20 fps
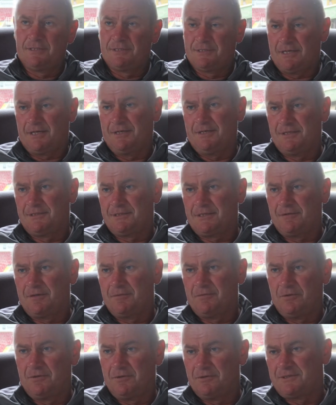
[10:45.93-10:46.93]
it
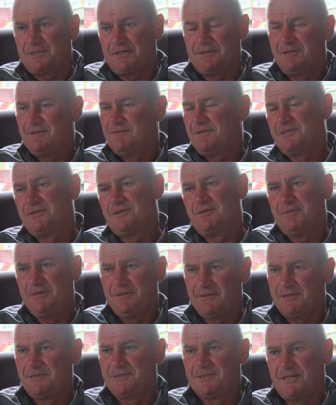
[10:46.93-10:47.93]
should have
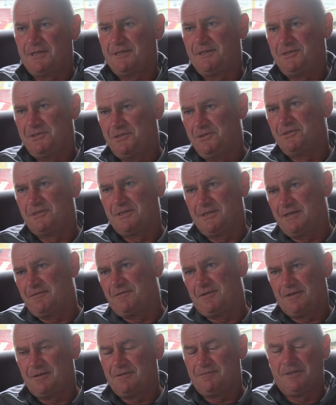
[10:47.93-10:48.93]
been like Saturday, Tuesday,
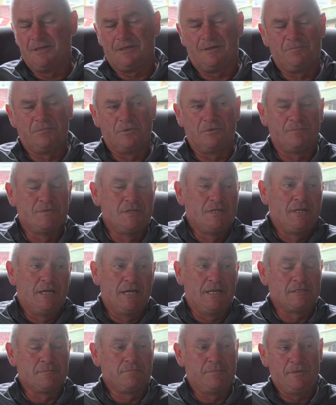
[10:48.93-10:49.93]
give it, you know, but
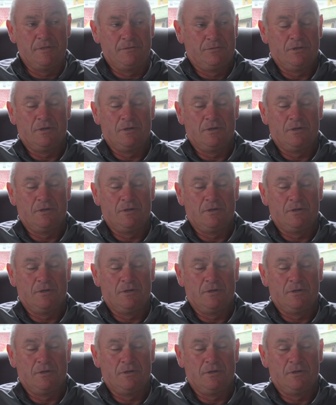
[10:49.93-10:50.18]
it hasn't been.